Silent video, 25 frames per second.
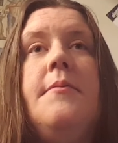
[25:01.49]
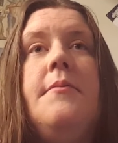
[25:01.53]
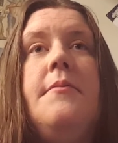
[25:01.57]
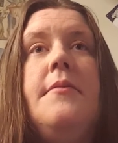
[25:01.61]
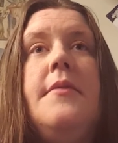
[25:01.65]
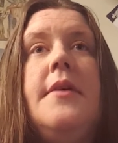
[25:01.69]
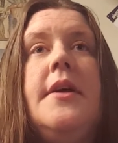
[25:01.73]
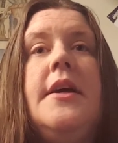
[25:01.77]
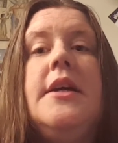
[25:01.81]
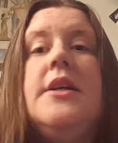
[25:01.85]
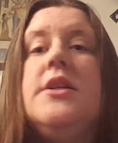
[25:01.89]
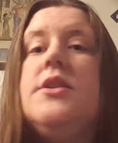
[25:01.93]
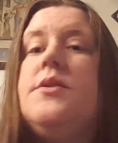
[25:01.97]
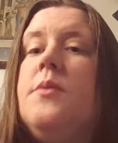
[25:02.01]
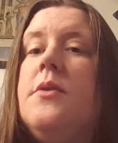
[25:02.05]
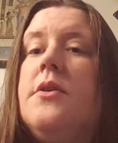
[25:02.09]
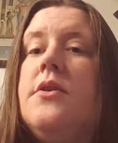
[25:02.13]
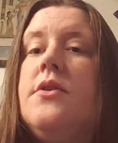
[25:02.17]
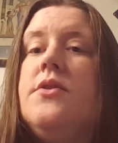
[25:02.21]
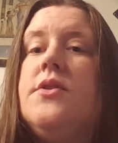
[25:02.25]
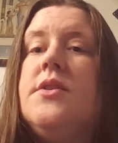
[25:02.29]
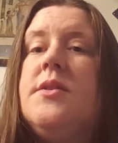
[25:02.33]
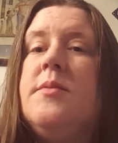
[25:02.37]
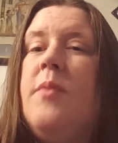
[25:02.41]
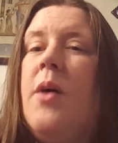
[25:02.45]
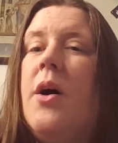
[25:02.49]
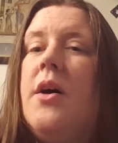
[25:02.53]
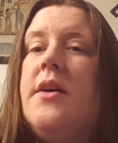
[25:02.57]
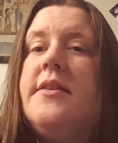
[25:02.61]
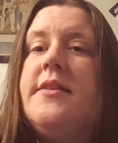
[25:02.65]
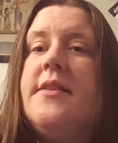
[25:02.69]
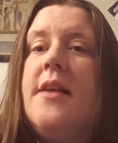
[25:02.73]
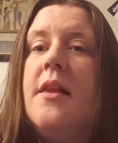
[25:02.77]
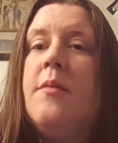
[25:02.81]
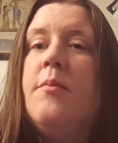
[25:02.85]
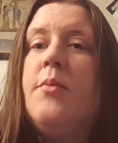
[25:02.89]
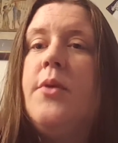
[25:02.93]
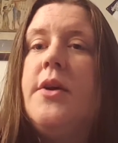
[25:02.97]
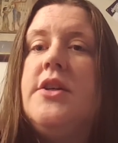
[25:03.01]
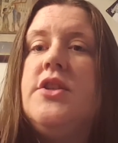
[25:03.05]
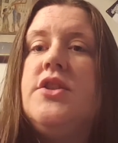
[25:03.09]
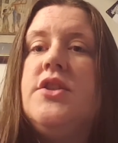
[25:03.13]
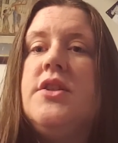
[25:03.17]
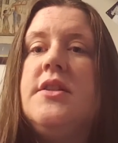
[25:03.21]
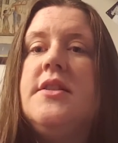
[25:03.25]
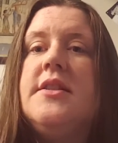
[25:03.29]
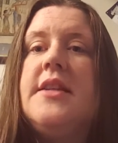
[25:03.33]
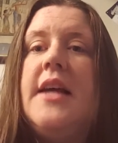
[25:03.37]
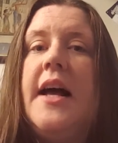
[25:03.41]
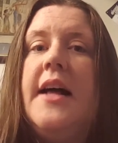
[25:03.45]
each one of those small
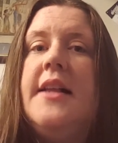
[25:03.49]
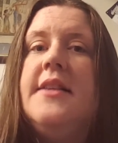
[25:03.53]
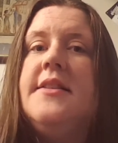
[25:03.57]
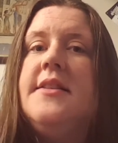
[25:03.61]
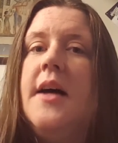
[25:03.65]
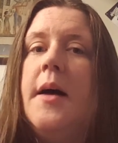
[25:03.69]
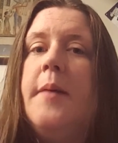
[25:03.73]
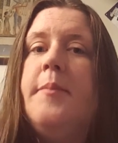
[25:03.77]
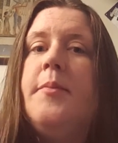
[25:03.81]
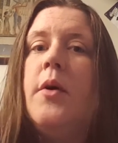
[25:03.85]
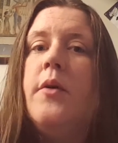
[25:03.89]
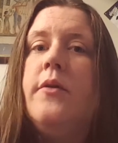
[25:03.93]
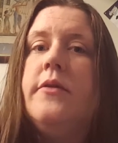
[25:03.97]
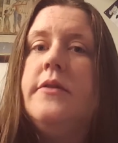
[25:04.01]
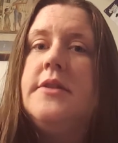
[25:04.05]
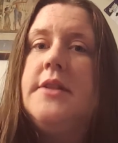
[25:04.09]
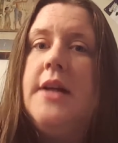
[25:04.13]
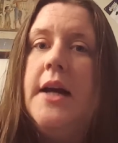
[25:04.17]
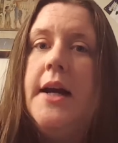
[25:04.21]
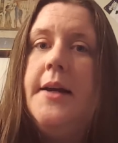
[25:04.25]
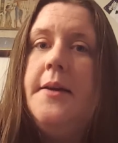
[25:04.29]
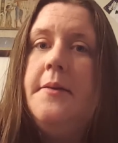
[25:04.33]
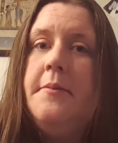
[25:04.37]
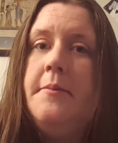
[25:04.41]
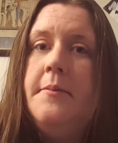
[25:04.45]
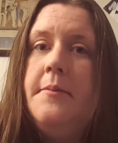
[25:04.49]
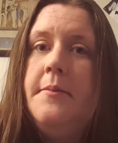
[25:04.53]
celebrations adds up over time.